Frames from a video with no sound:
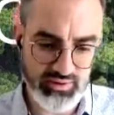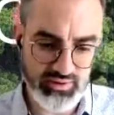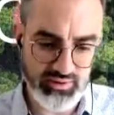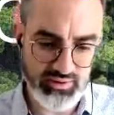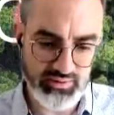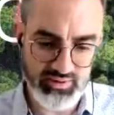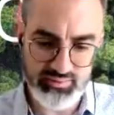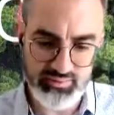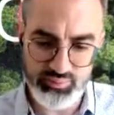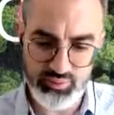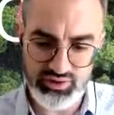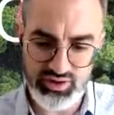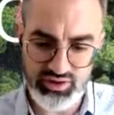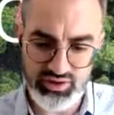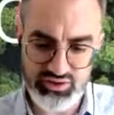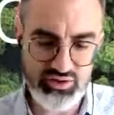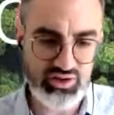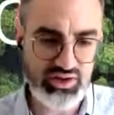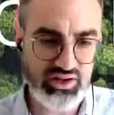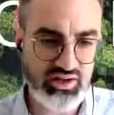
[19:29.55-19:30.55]
this
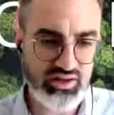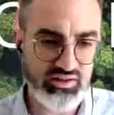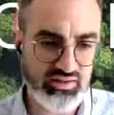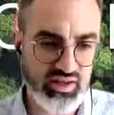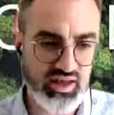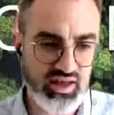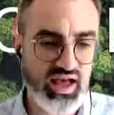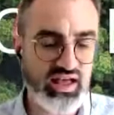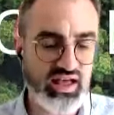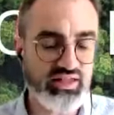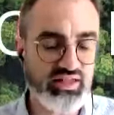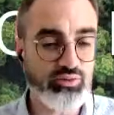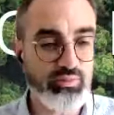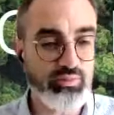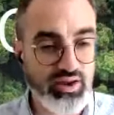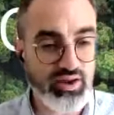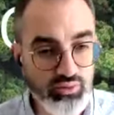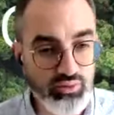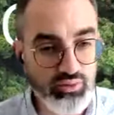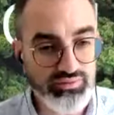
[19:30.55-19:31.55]
protection is. As a
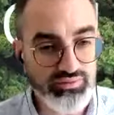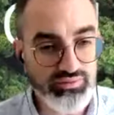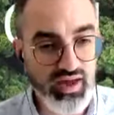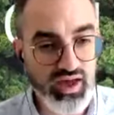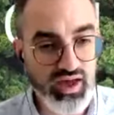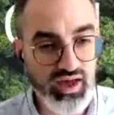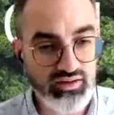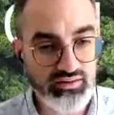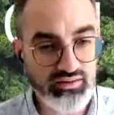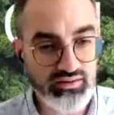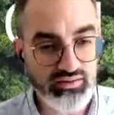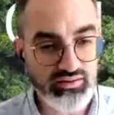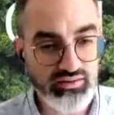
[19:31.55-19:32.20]
matter of fact,